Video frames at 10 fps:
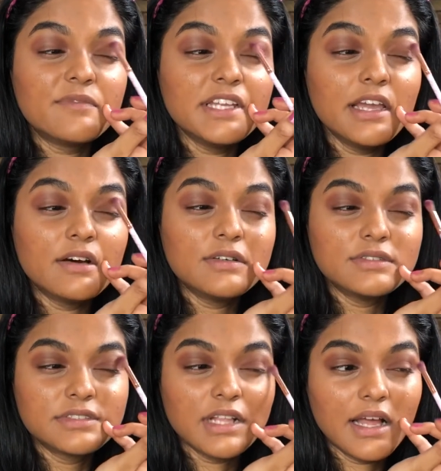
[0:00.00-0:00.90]

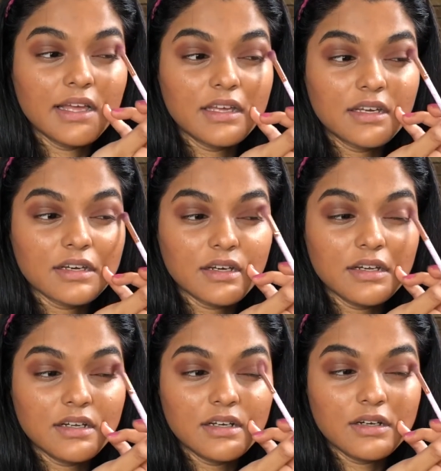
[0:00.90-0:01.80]
videos
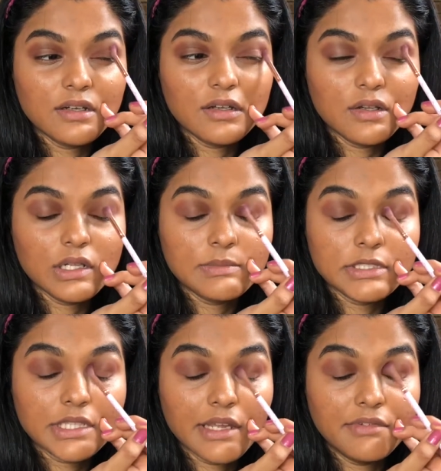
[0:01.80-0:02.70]

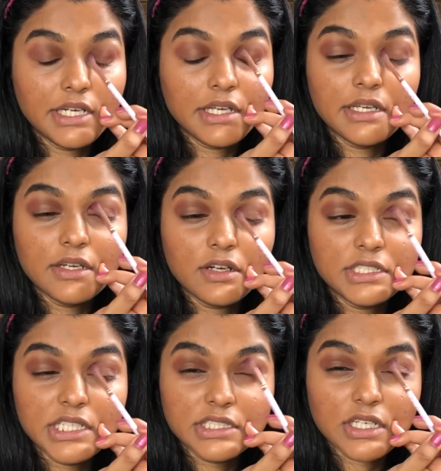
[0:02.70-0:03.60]
almost every day
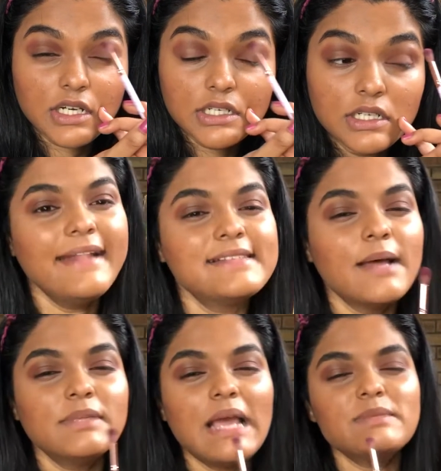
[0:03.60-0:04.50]
on TikTok. And
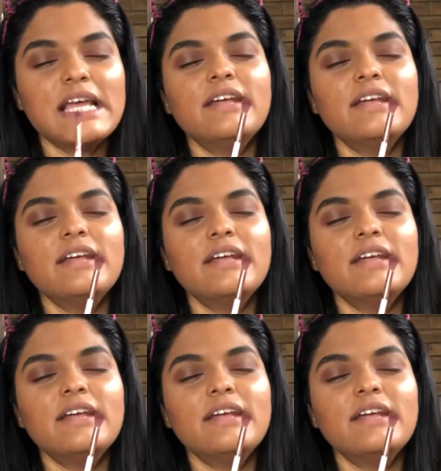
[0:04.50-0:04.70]
sometimes I